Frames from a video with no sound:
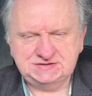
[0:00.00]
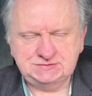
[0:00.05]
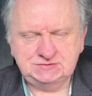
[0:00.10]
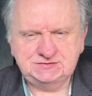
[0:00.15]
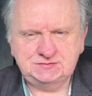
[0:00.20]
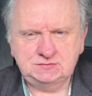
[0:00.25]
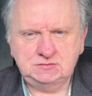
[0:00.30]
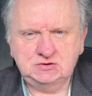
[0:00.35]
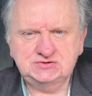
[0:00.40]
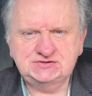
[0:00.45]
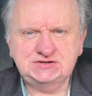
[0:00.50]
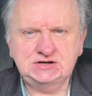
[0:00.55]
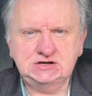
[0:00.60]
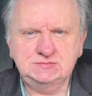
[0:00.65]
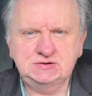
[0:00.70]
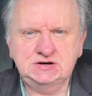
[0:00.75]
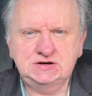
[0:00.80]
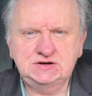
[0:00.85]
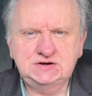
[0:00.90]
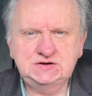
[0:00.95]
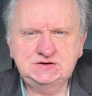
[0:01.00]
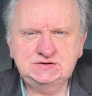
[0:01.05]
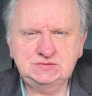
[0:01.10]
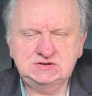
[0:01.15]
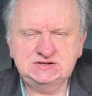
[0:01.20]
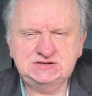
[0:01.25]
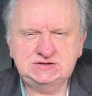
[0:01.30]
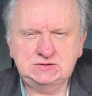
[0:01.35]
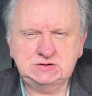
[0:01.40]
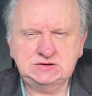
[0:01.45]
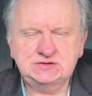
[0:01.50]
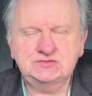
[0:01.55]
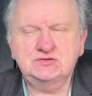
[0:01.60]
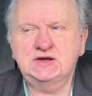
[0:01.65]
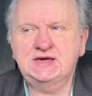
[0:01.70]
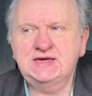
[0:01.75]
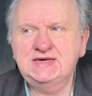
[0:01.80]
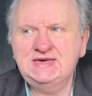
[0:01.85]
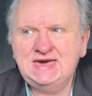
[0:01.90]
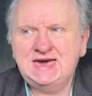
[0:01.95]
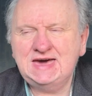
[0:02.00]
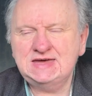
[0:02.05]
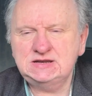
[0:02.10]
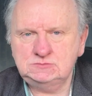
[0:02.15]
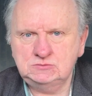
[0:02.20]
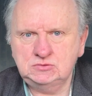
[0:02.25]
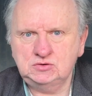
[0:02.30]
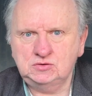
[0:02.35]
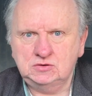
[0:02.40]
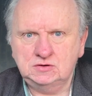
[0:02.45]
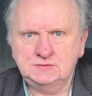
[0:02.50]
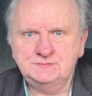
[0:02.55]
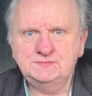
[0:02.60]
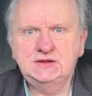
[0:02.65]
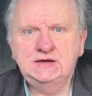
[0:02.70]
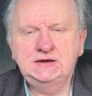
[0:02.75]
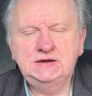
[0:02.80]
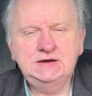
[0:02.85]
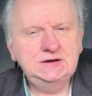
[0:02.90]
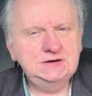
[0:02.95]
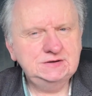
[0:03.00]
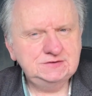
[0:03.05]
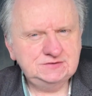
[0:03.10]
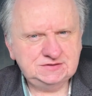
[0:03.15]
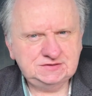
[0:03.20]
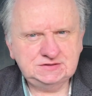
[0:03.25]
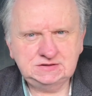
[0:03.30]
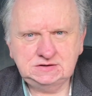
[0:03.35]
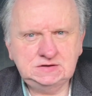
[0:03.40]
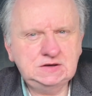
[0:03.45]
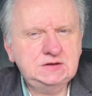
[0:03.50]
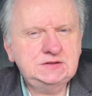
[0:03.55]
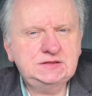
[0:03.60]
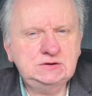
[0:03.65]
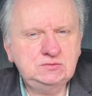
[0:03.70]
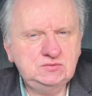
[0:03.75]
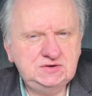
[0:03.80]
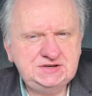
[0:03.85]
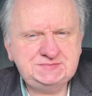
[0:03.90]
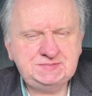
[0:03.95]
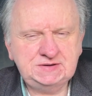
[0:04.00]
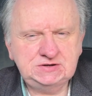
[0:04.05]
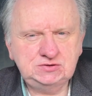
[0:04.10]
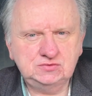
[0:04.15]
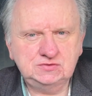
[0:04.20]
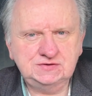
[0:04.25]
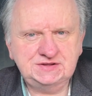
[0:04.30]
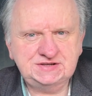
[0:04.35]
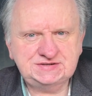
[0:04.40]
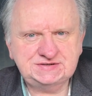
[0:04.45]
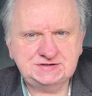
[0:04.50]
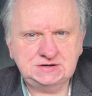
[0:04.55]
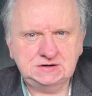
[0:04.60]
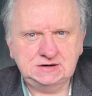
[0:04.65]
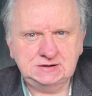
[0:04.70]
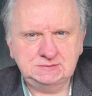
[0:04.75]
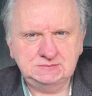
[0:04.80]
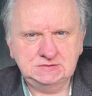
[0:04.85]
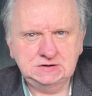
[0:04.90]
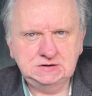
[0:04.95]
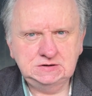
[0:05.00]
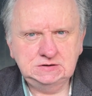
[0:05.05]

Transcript: It was from October 2023. Yet more. You think we spend all this time